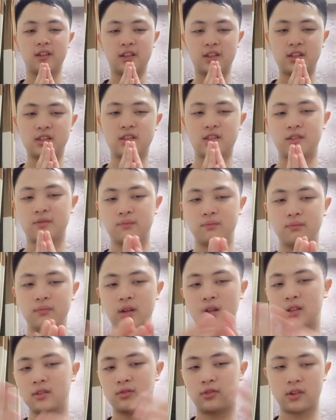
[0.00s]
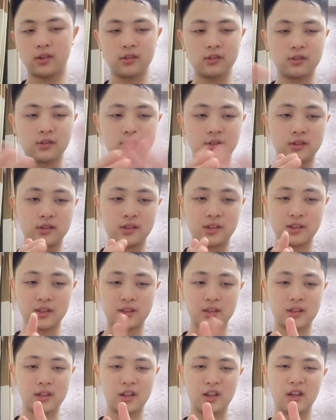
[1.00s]
it's best for you to just
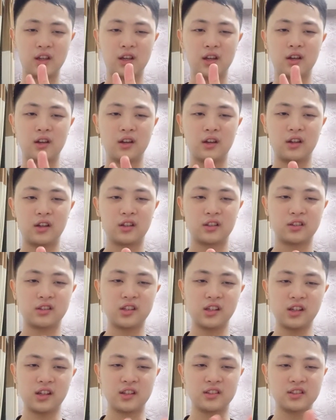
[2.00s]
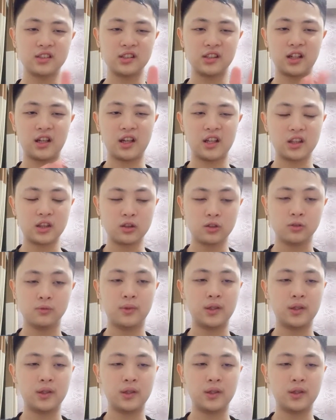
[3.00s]
take until N2.